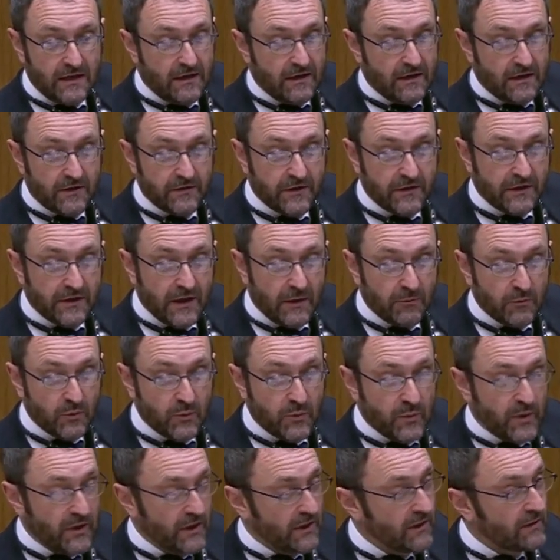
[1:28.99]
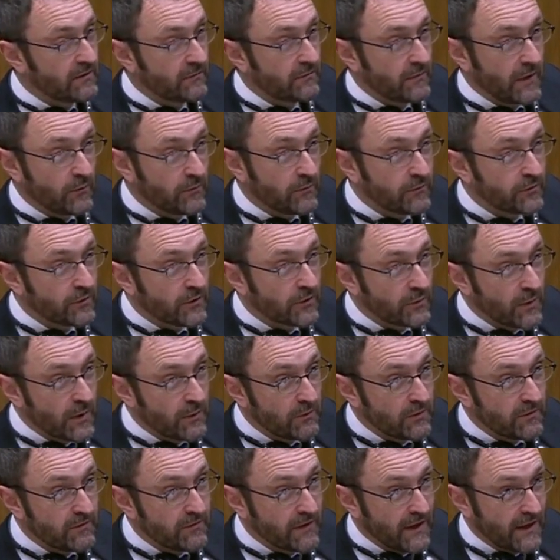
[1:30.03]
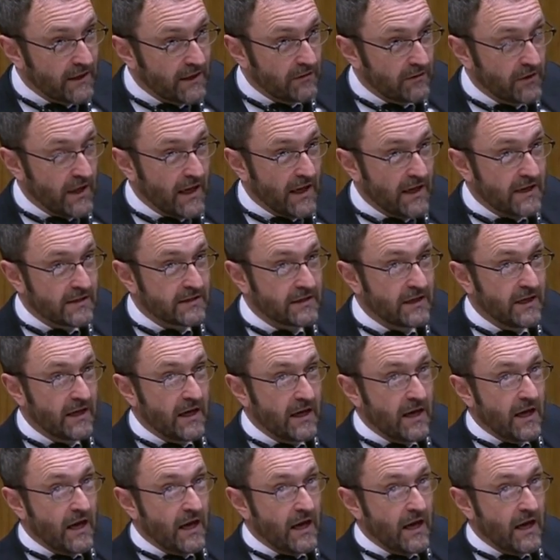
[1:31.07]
you know, I think that would be helpful, and we would value that.